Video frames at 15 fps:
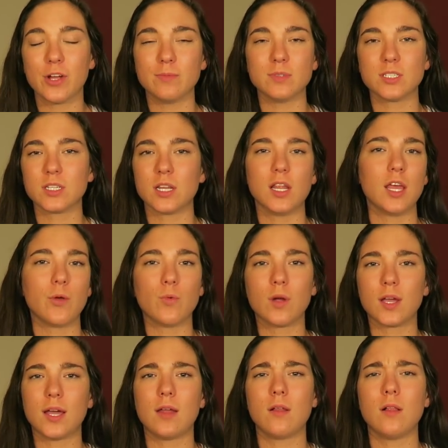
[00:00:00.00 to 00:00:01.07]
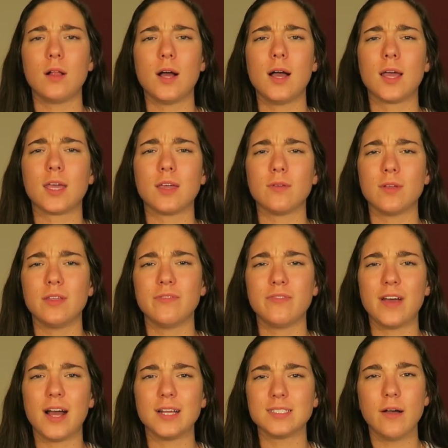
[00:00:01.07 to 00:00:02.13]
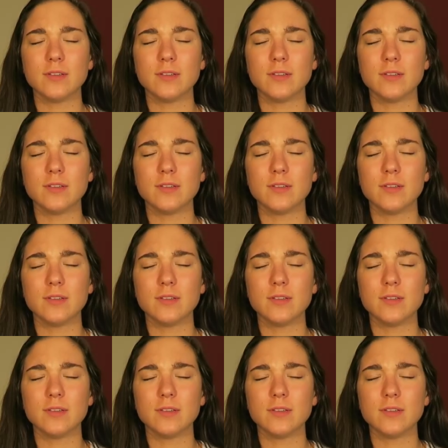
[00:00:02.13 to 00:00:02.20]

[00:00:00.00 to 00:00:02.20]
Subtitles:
I'm just gonna like work out a lot, get really fast.